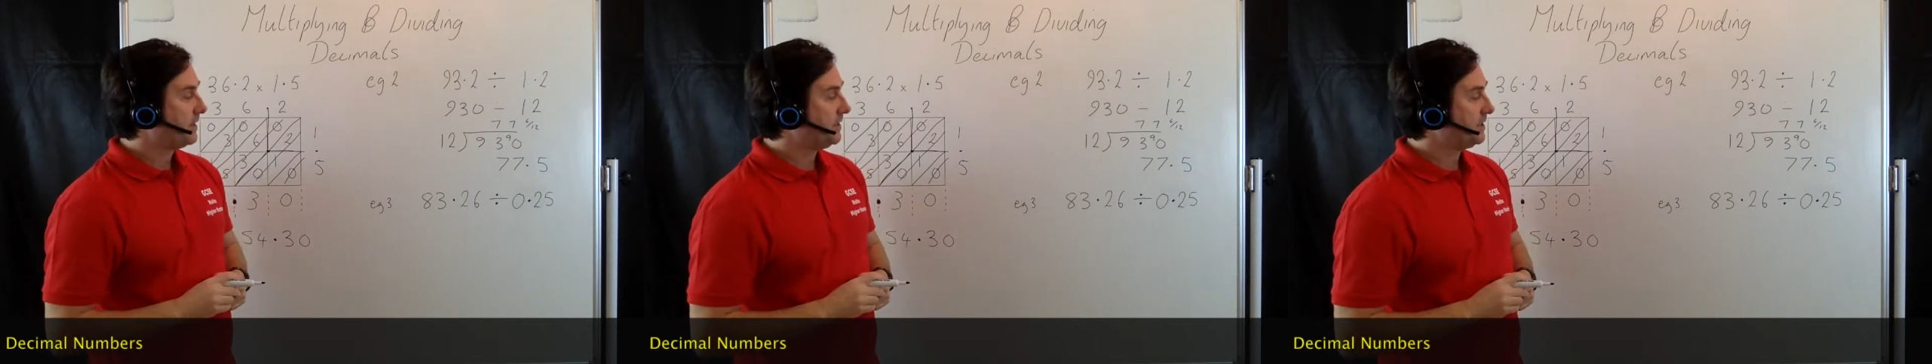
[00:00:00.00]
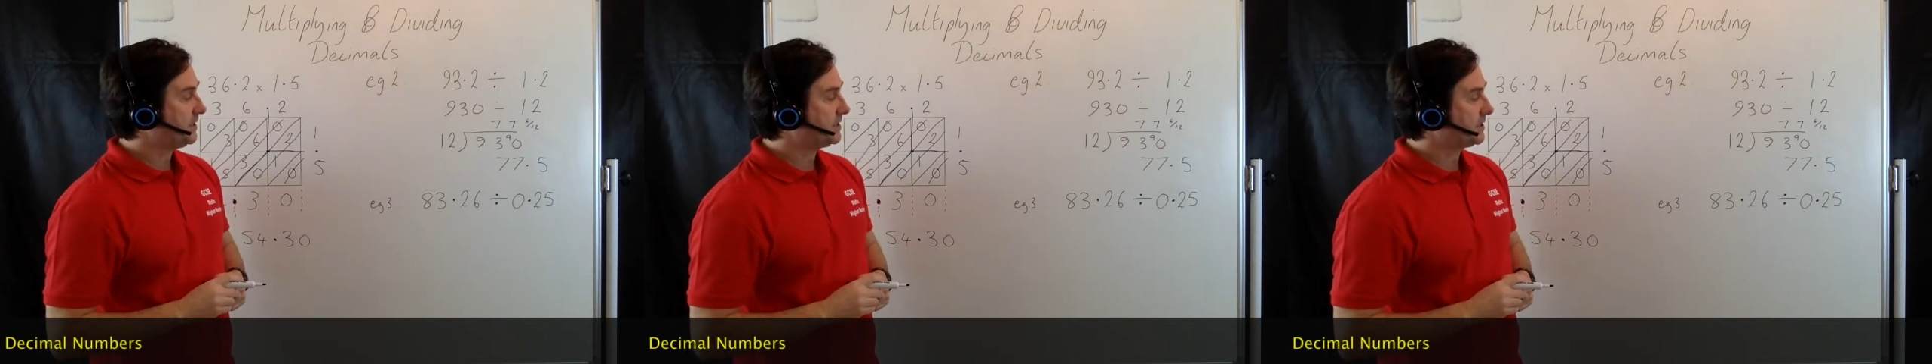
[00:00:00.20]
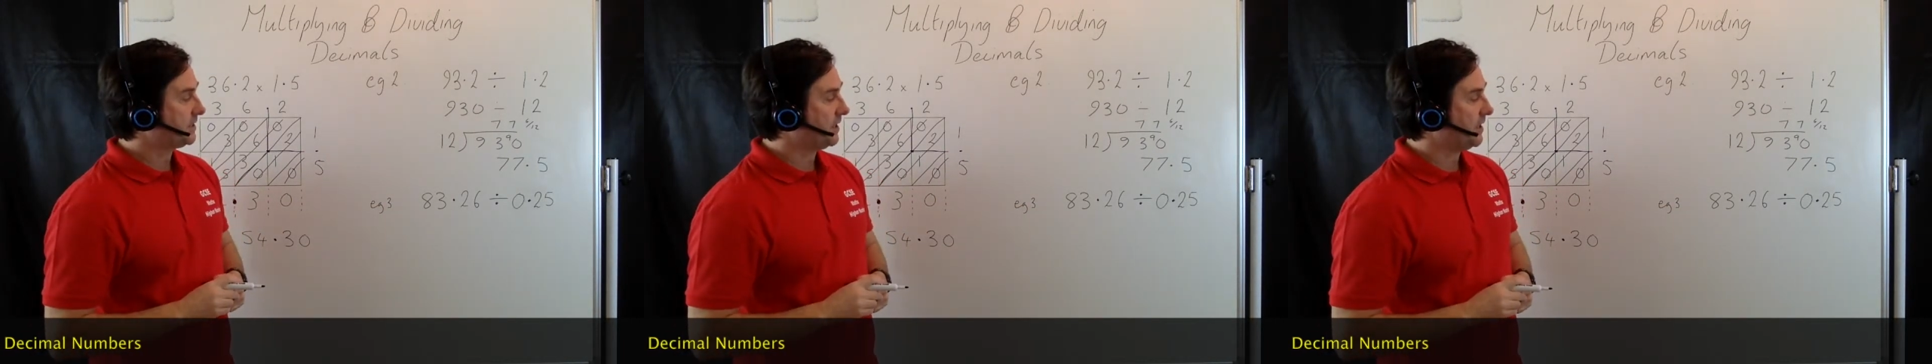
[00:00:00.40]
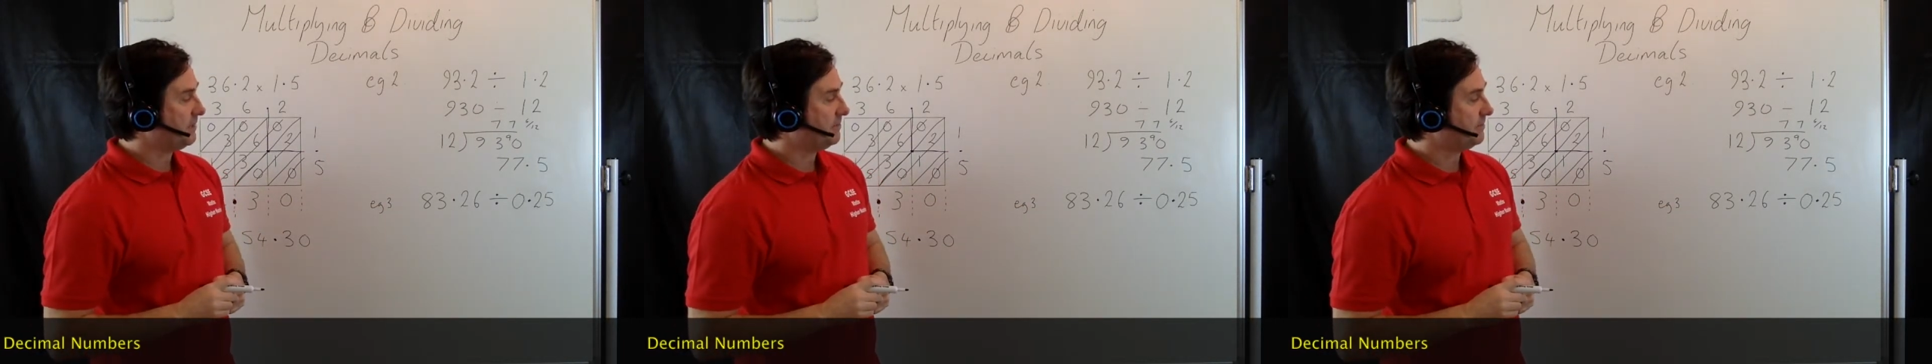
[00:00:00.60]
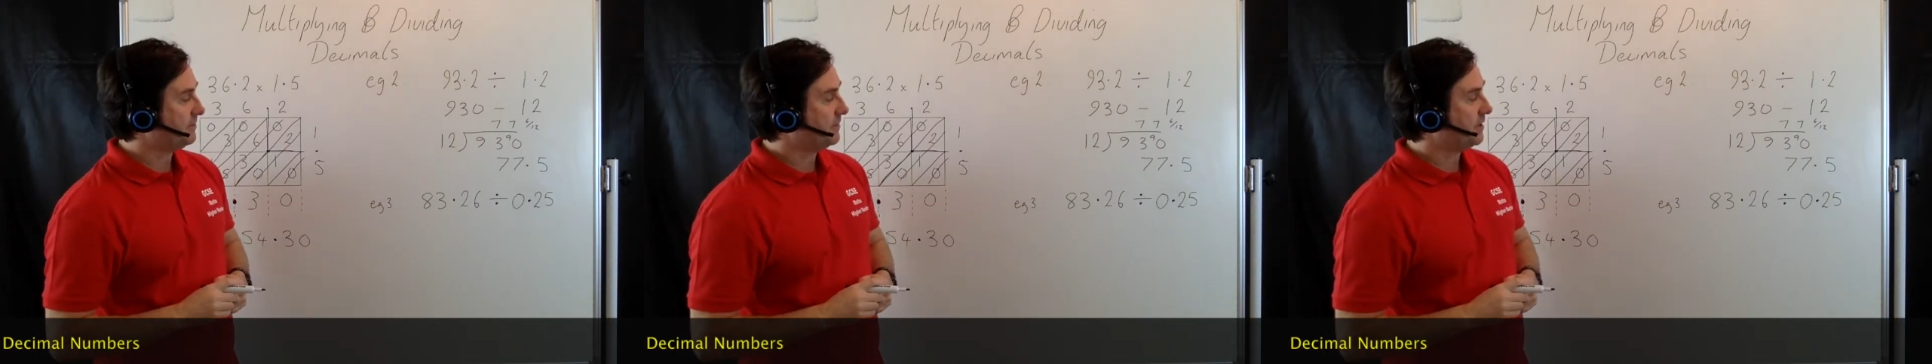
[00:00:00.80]
This
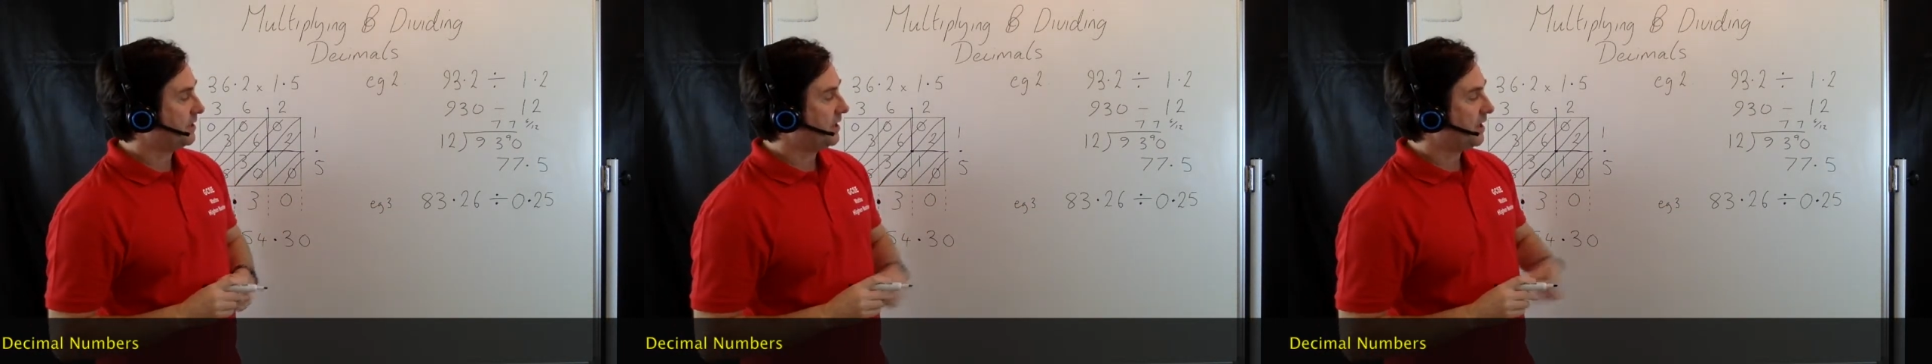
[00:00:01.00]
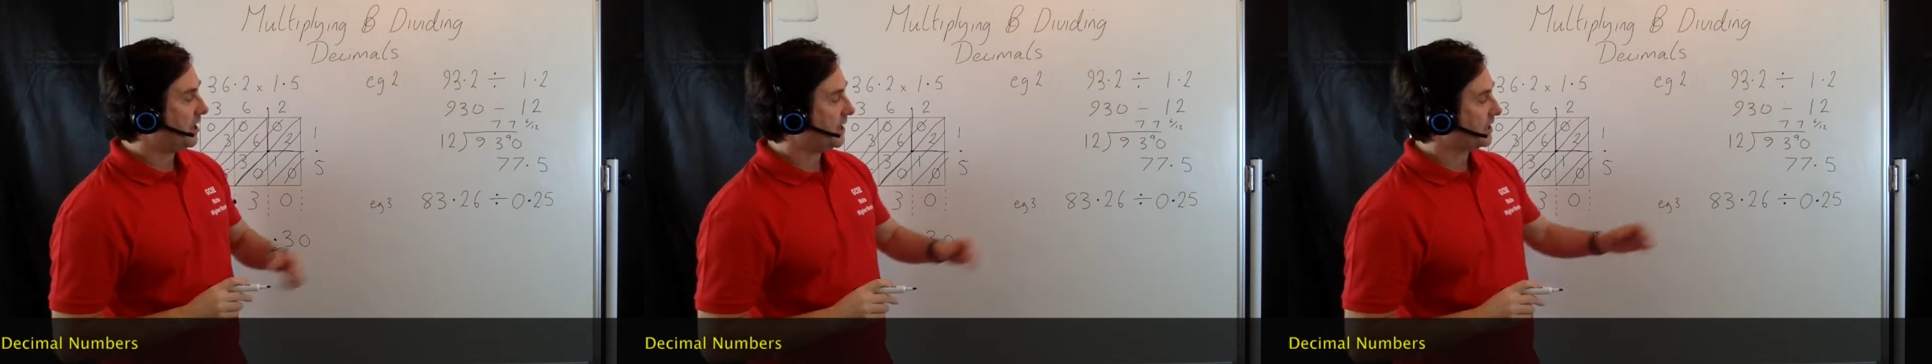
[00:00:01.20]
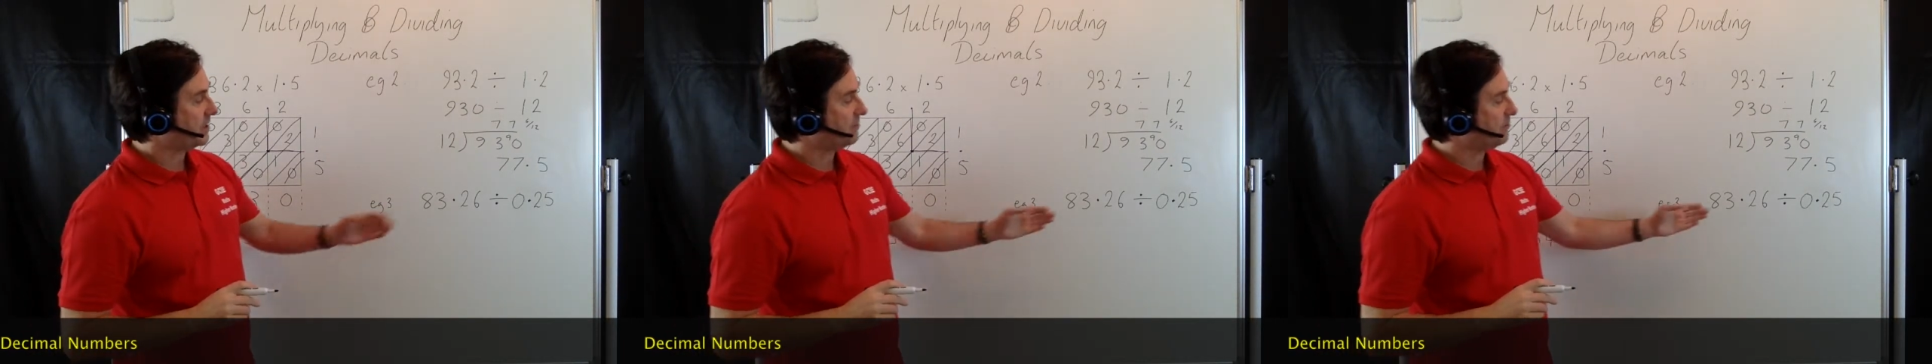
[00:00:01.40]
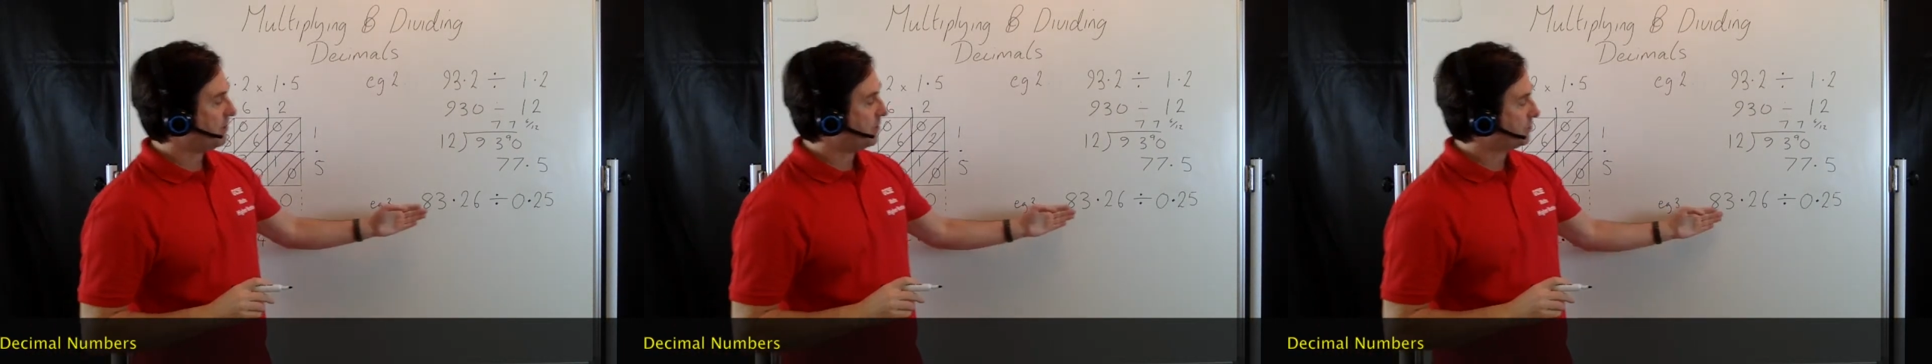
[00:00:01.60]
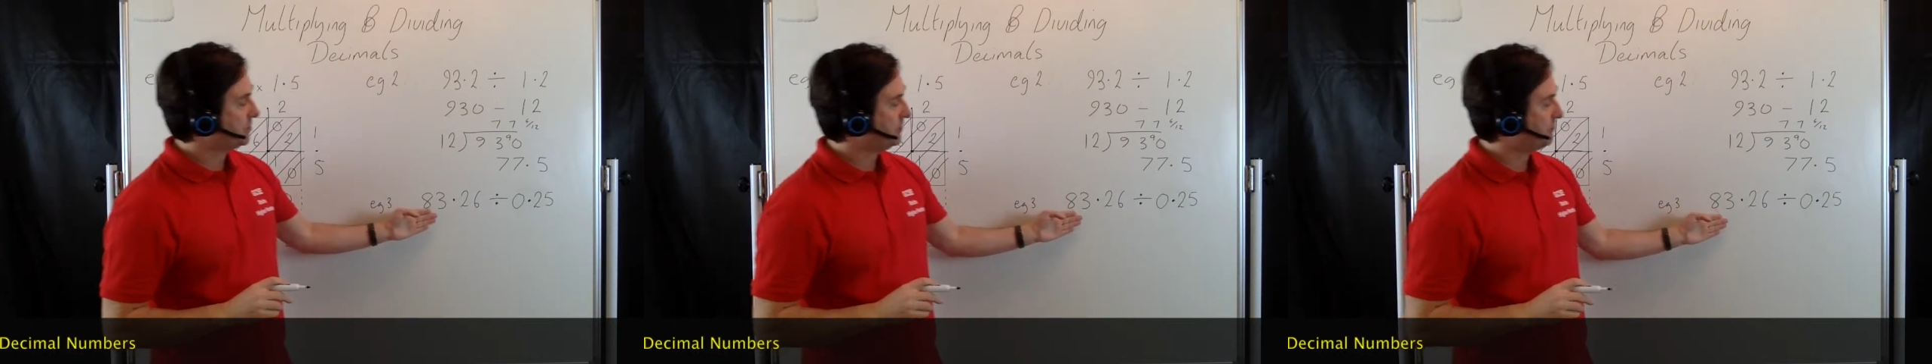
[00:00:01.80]
time I can
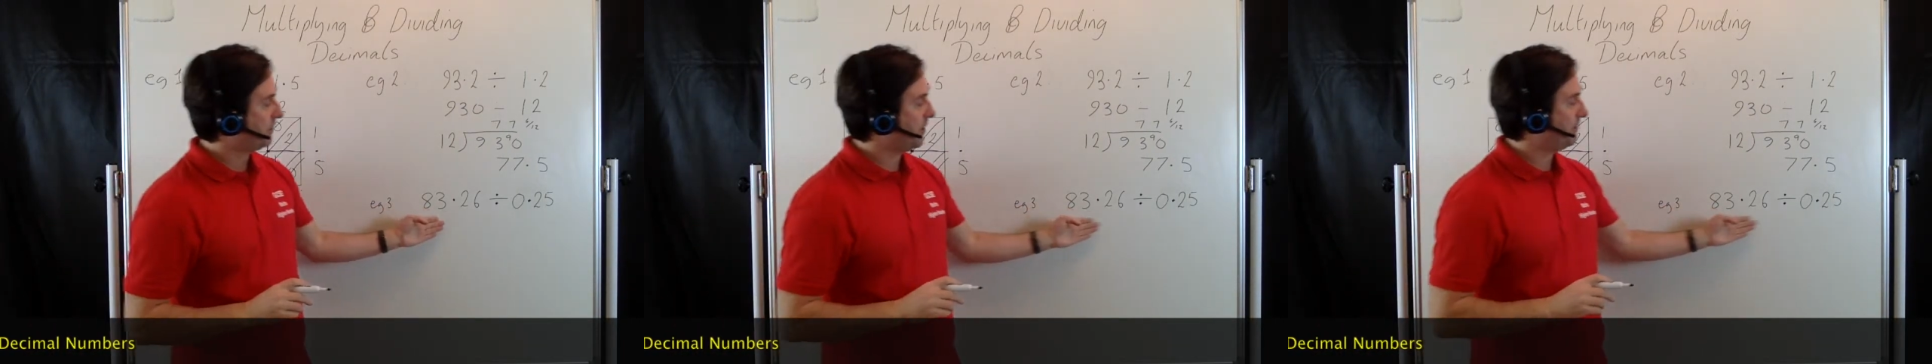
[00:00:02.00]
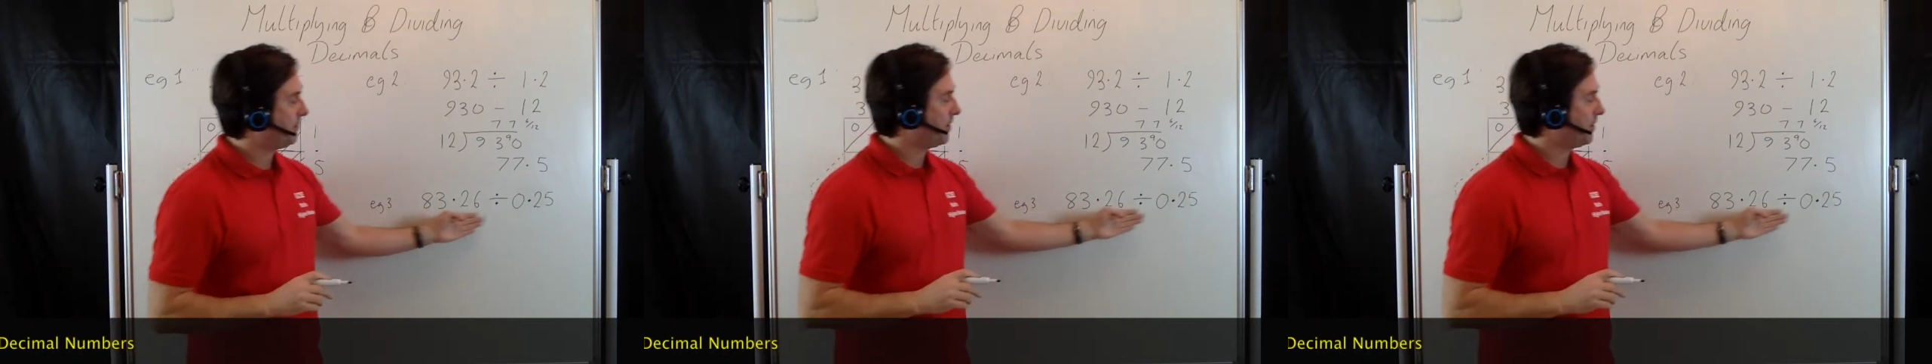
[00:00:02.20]
multiply